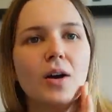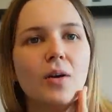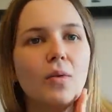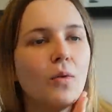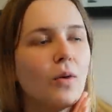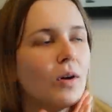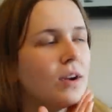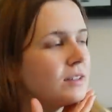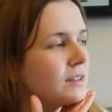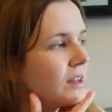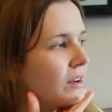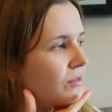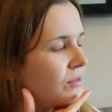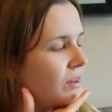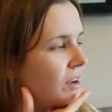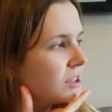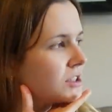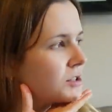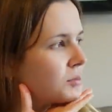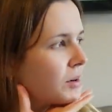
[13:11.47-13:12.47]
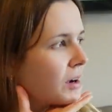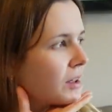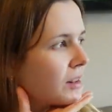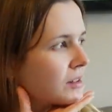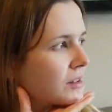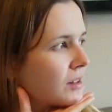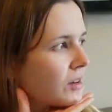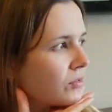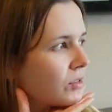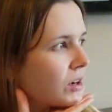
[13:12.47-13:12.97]
What is that Flash spray
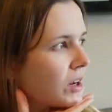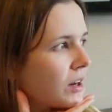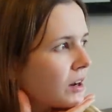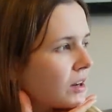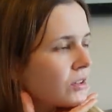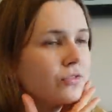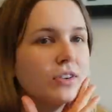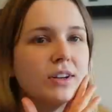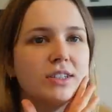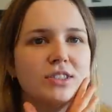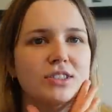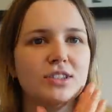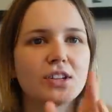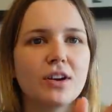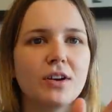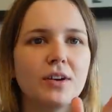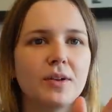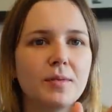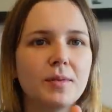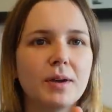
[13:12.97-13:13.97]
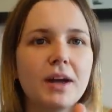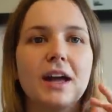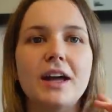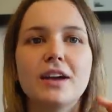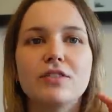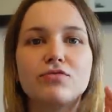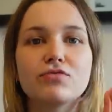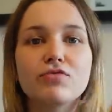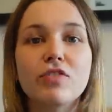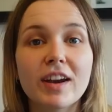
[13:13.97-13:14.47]
that's like really nice? French soap.
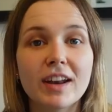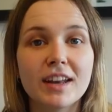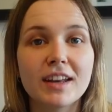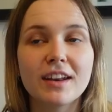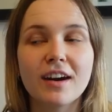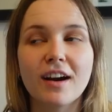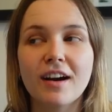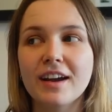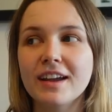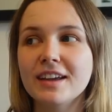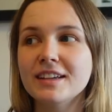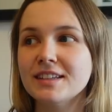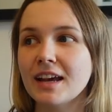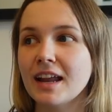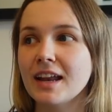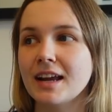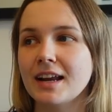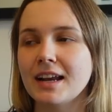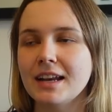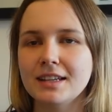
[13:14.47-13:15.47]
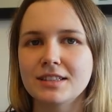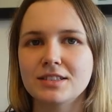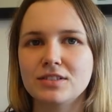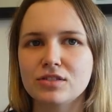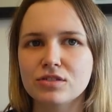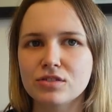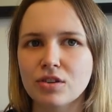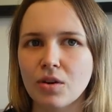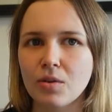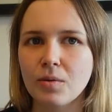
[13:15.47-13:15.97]
Really nice, and it cleans
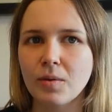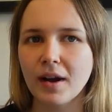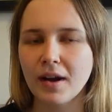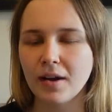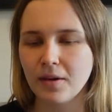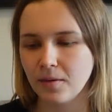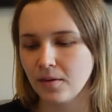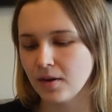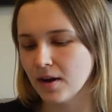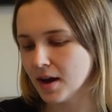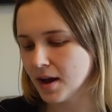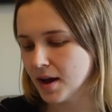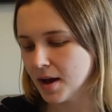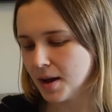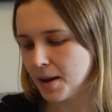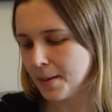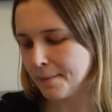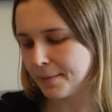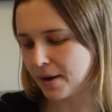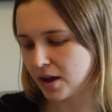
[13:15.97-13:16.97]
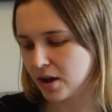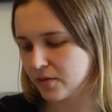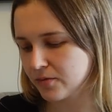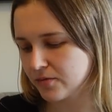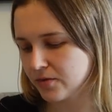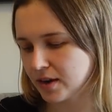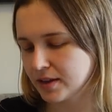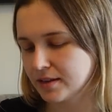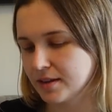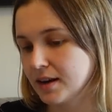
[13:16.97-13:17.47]
so well. But I couldn't
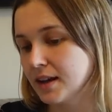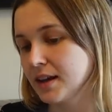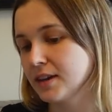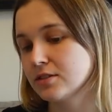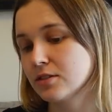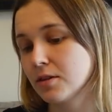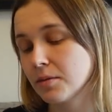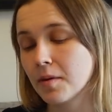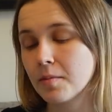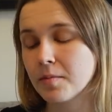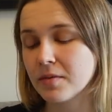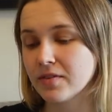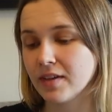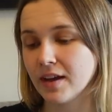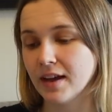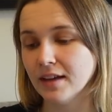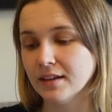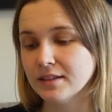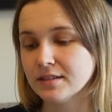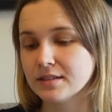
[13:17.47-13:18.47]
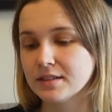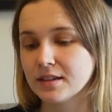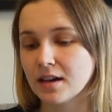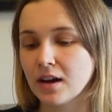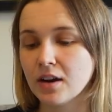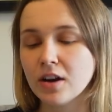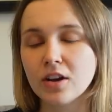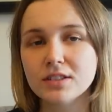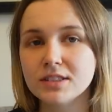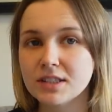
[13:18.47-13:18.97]
find any, so I went with this.
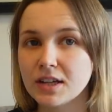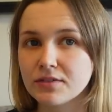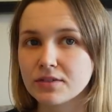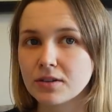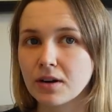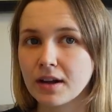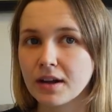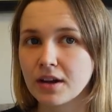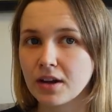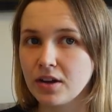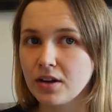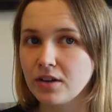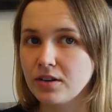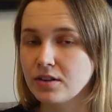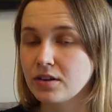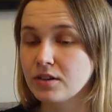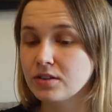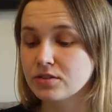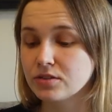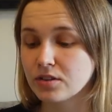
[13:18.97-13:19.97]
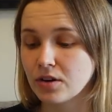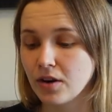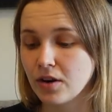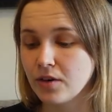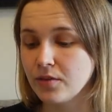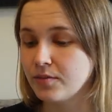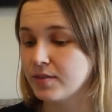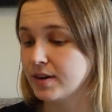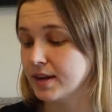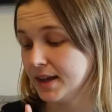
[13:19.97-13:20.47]
I know Cif's quite good, so
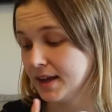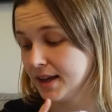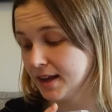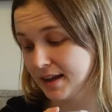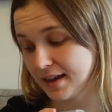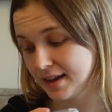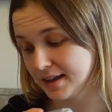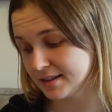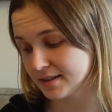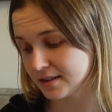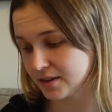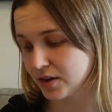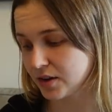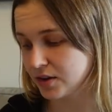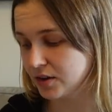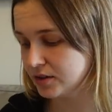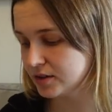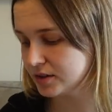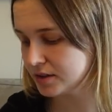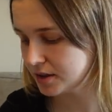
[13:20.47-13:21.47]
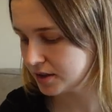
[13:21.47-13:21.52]
hopefully it is good.